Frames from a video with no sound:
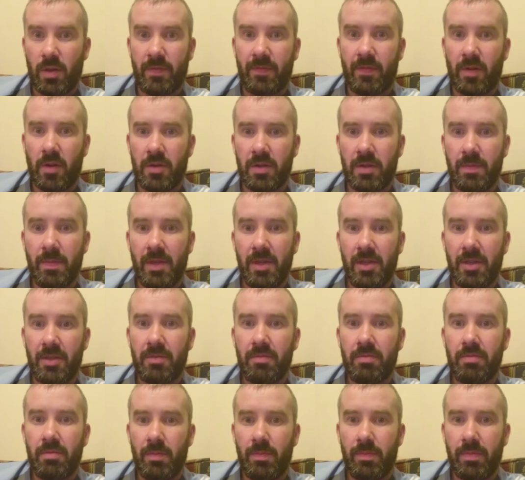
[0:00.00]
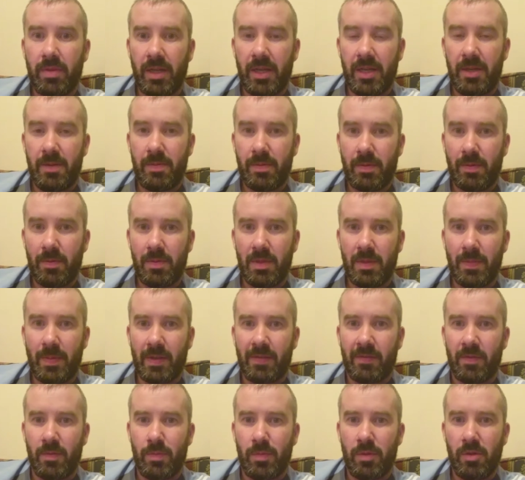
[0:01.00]
first 40 minutes we played probably the
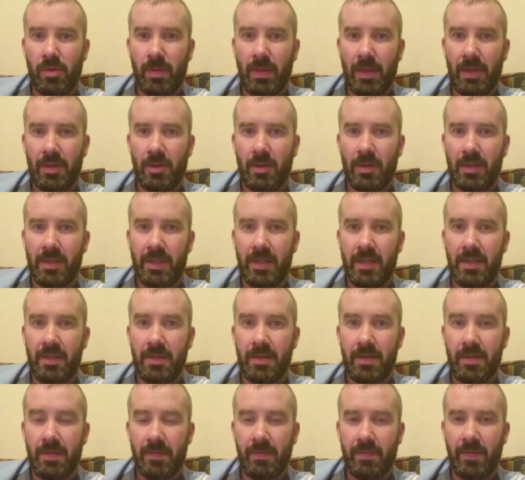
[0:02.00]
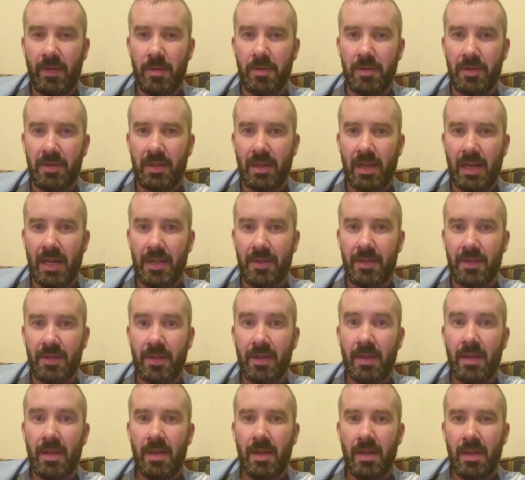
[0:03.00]
best football we played all season, in fairness to the
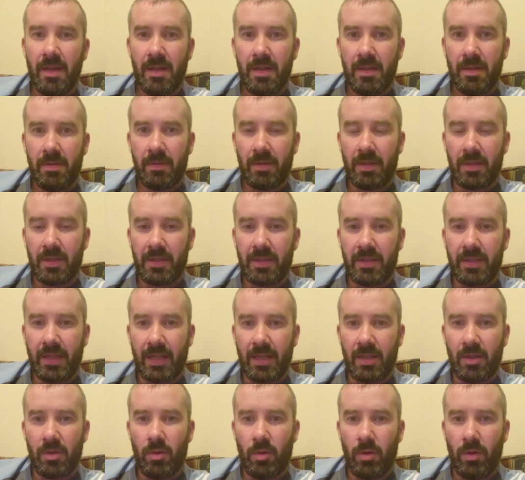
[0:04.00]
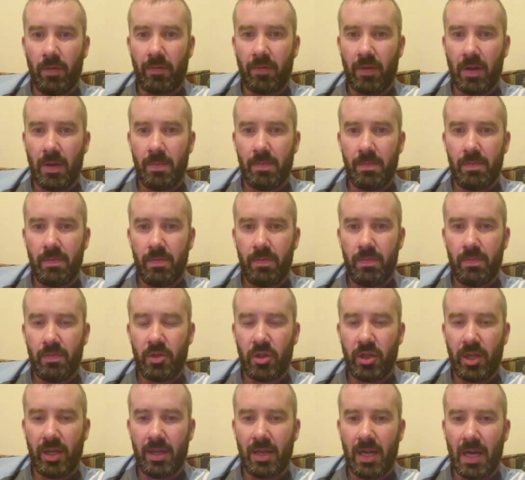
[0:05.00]
lads. Got a second goal from
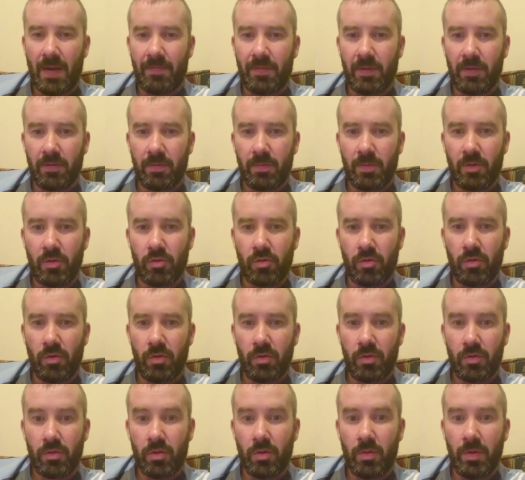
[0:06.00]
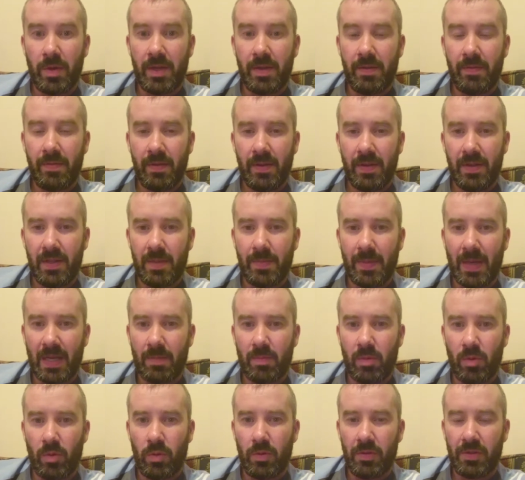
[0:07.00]
Shane Loftus from a throw in the
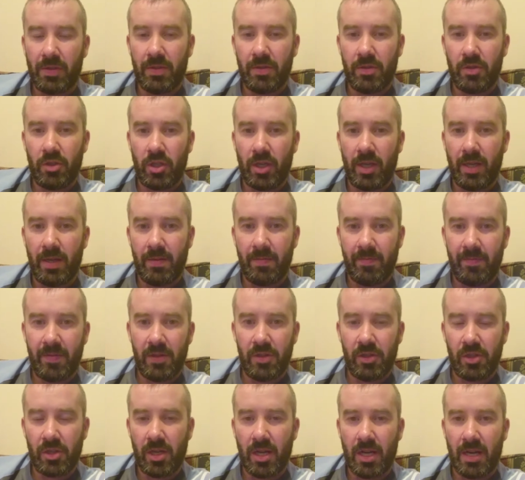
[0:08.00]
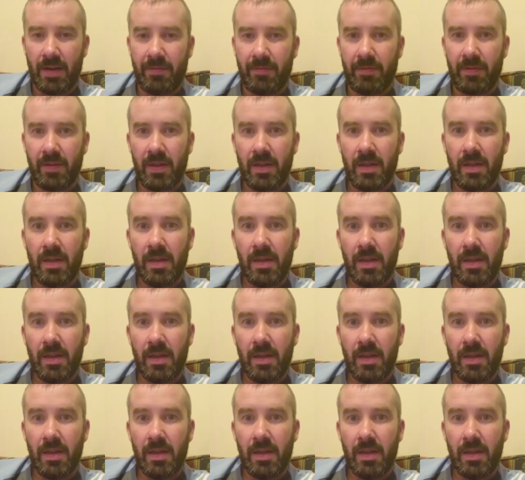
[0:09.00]
back post, and Shane finished it off.